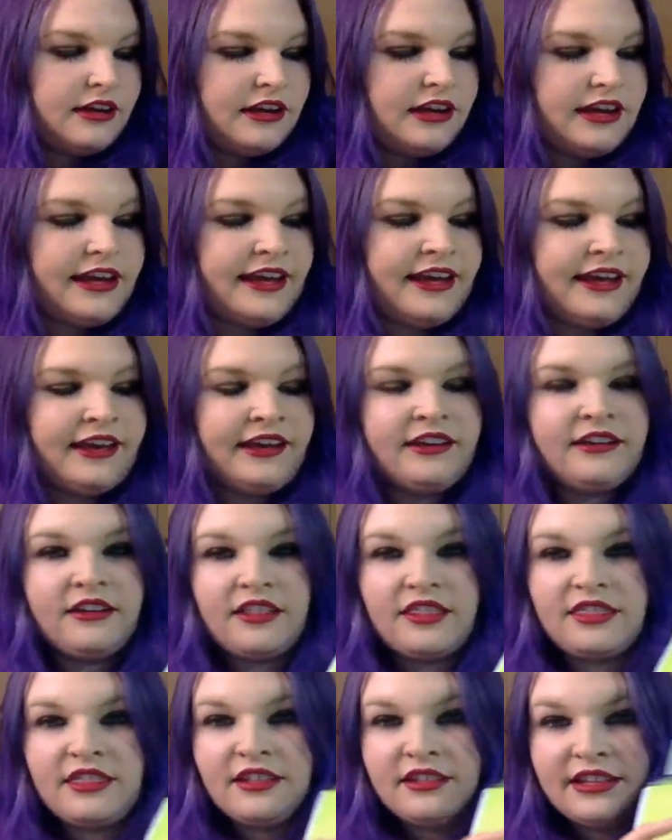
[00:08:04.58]
And
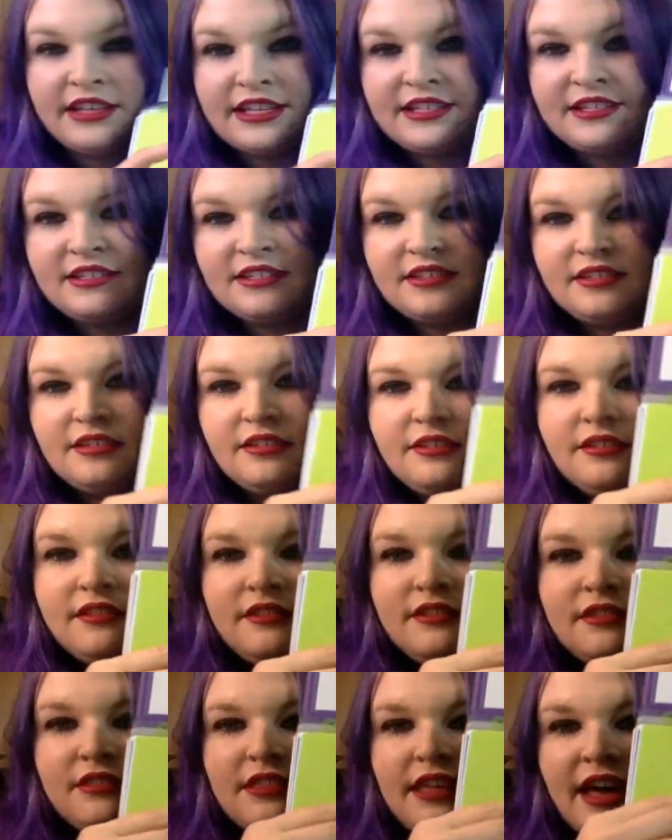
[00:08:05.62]
the list
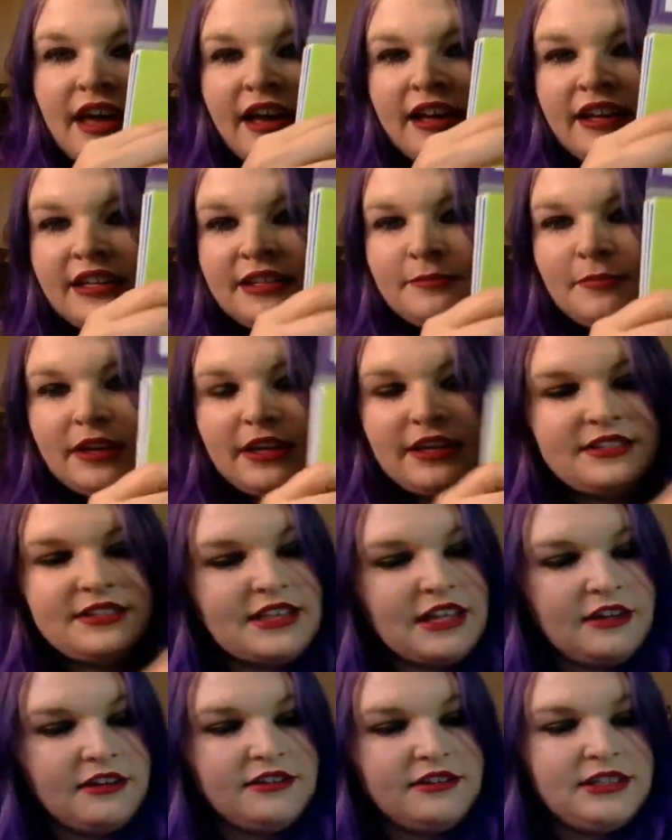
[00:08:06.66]
that is my
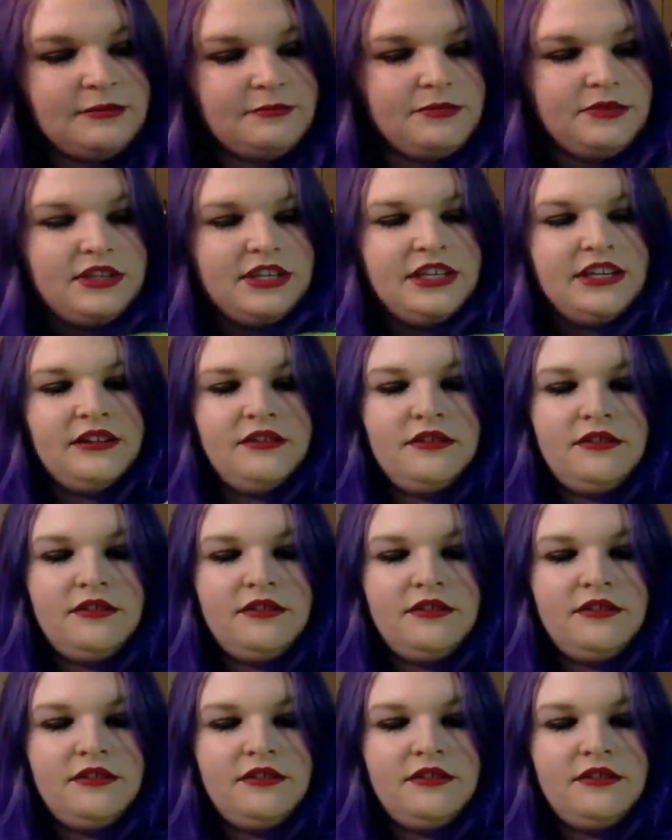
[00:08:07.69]
Excel template,